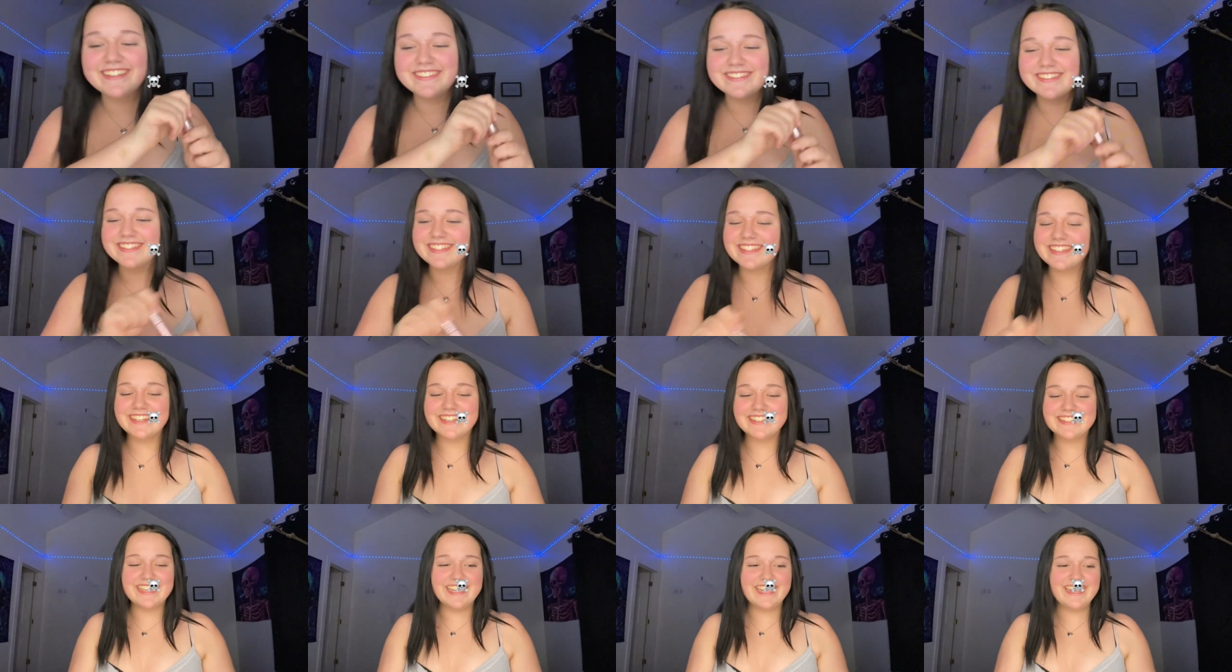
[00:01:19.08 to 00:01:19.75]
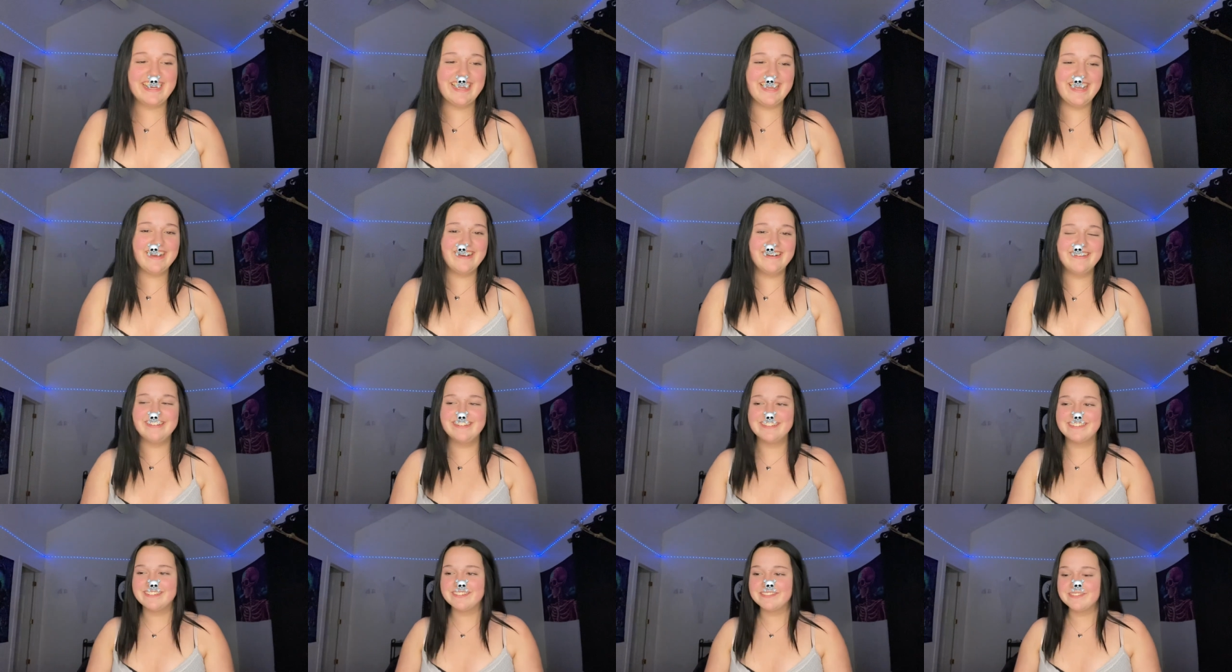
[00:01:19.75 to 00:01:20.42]
did to get that
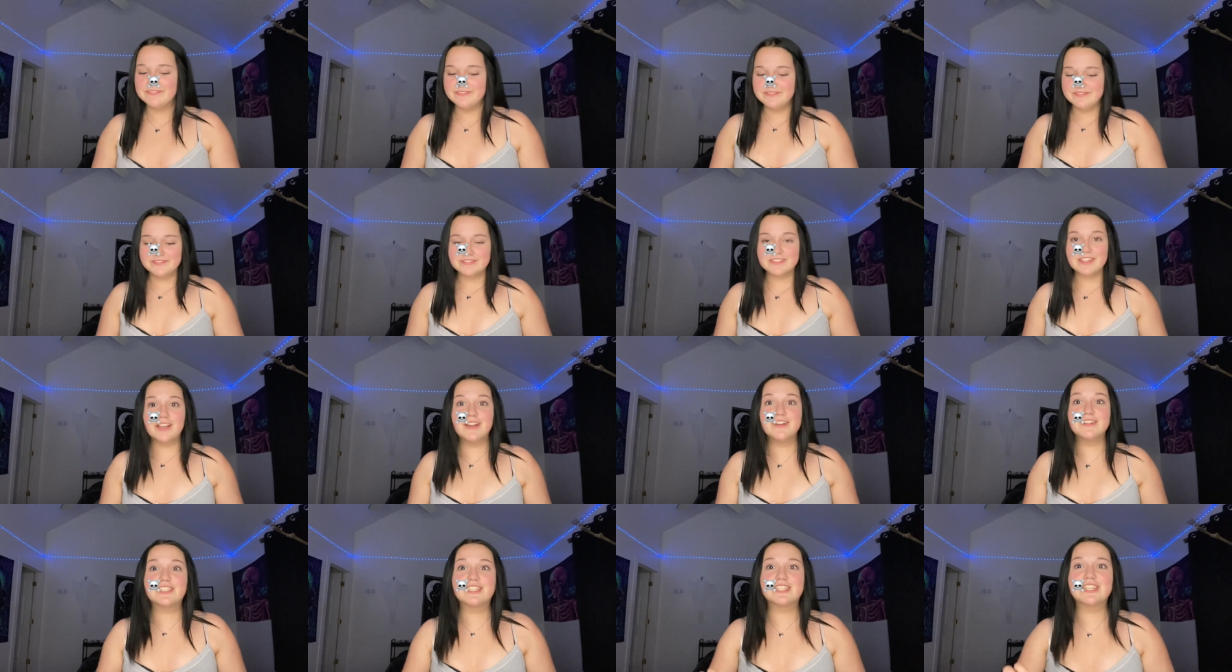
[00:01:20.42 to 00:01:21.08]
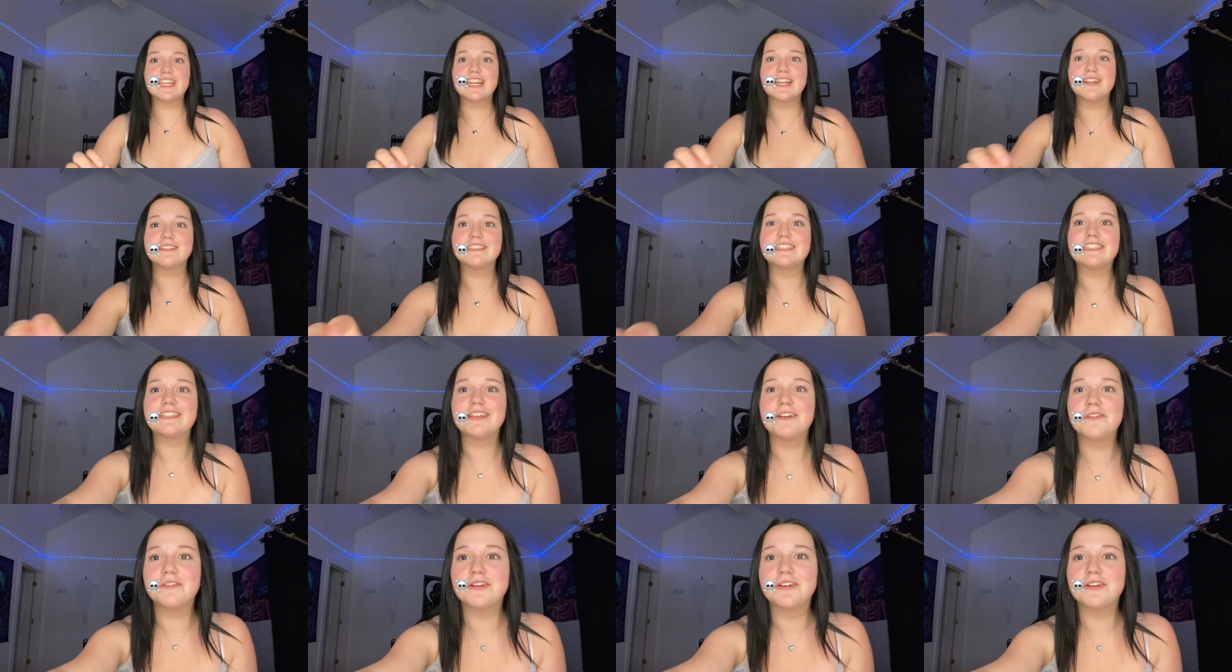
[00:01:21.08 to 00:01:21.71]
out. Oh shit, I'm still